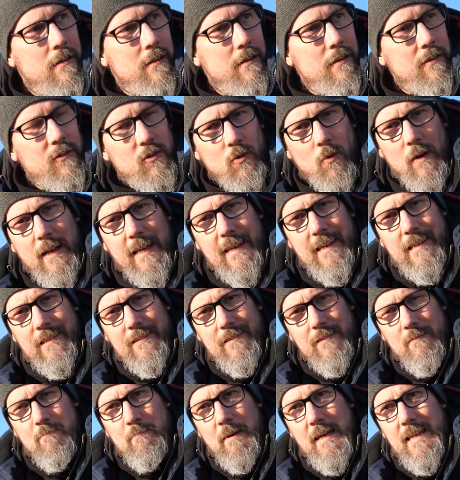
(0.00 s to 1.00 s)
That's all it
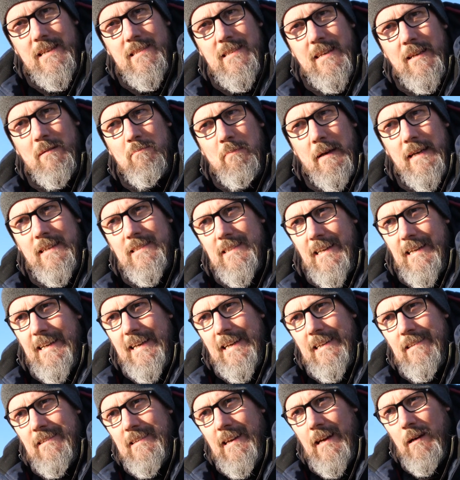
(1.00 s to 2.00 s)
is. Basic
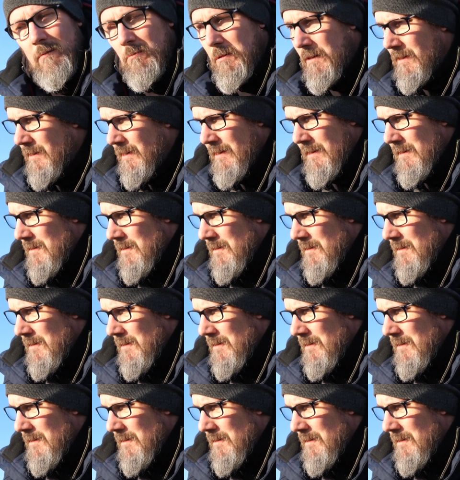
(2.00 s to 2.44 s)
kids camera.